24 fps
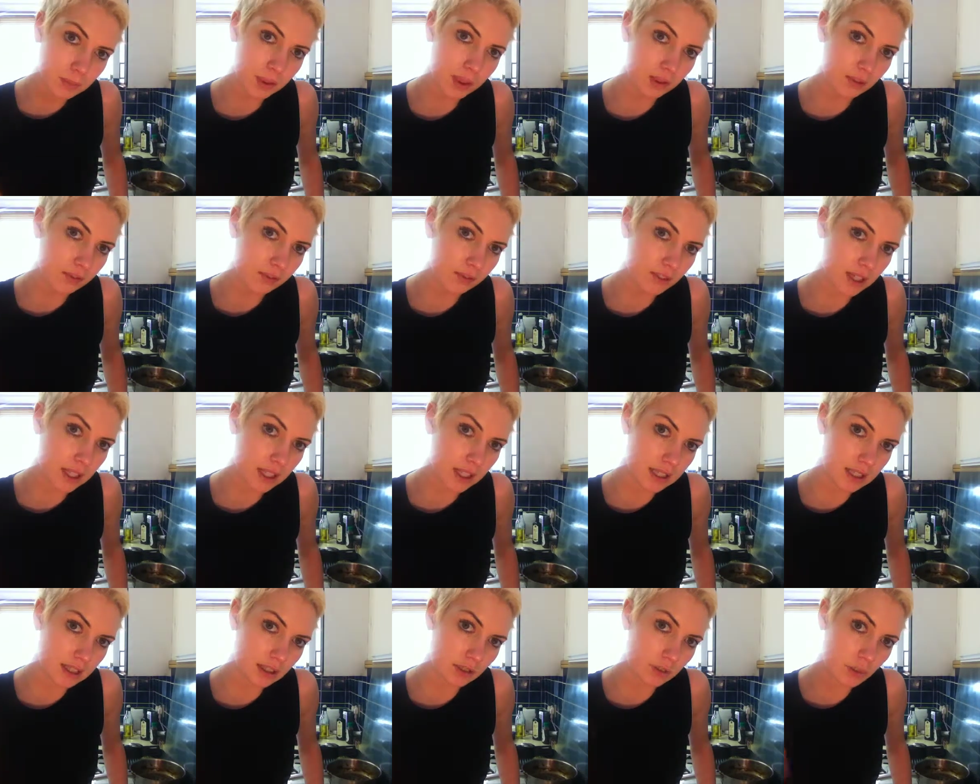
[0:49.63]
But if
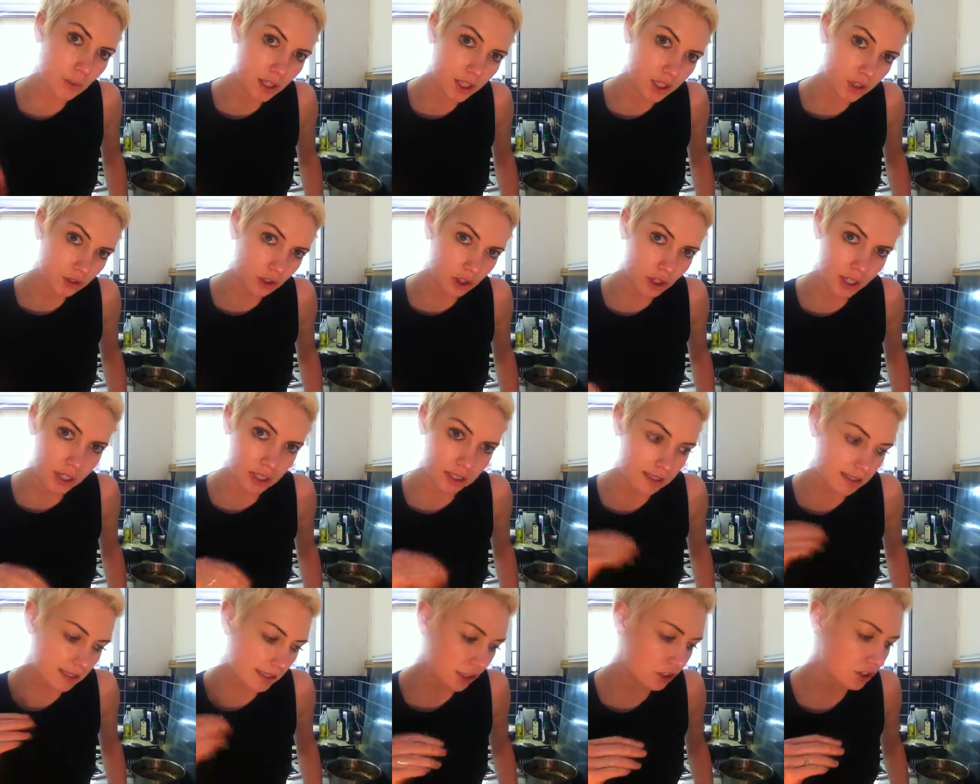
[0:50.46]
it's quite dry,
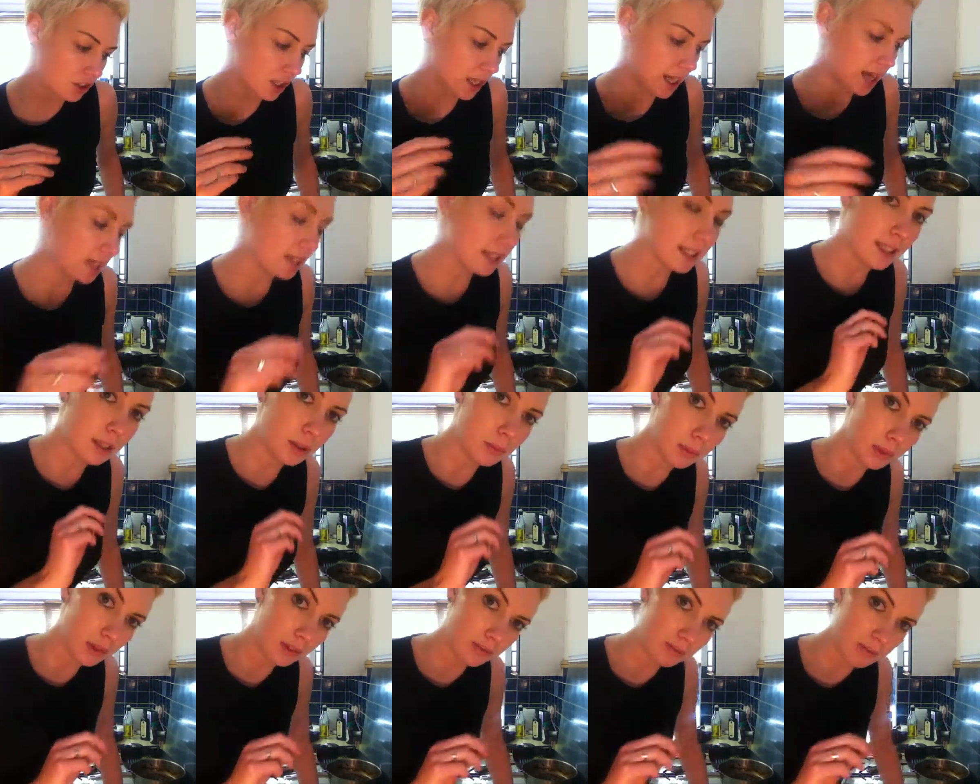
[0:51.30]
just literally add a little
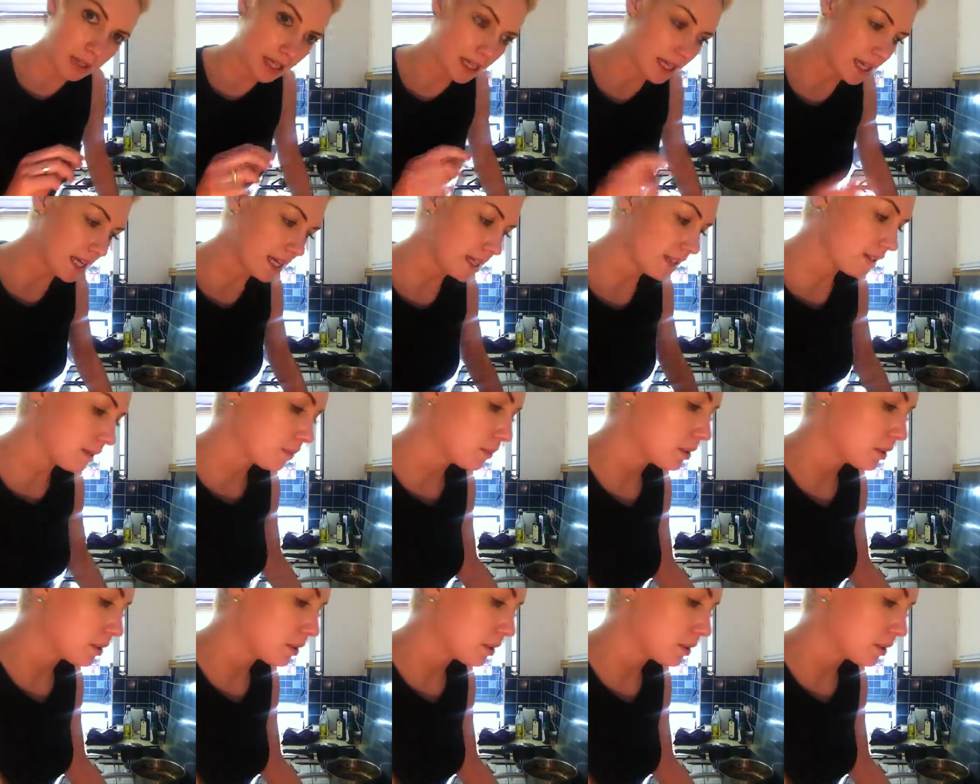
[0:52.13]
bit of mayonnaise.